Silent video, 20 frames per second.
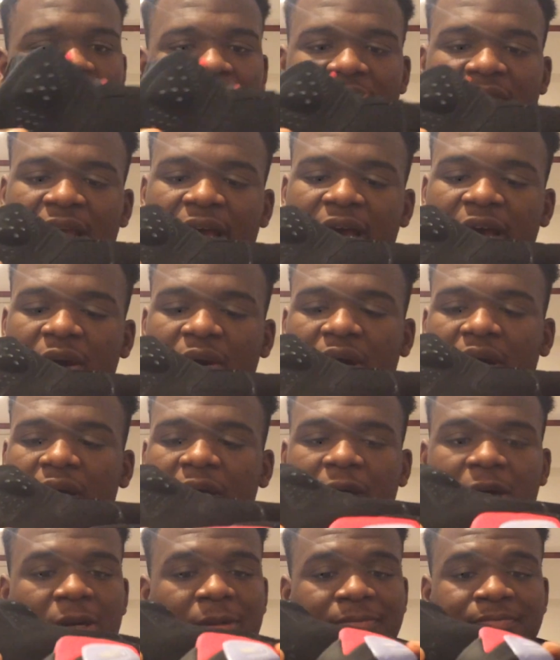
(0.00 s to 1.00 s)
Now,
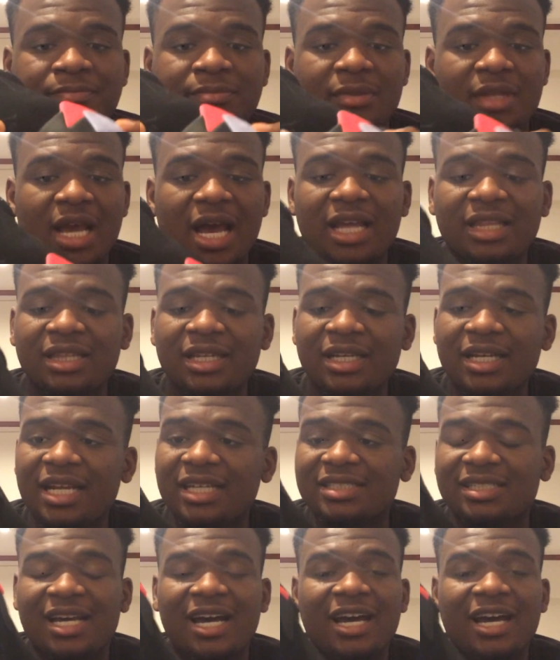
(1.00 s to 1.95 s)
um, I think that's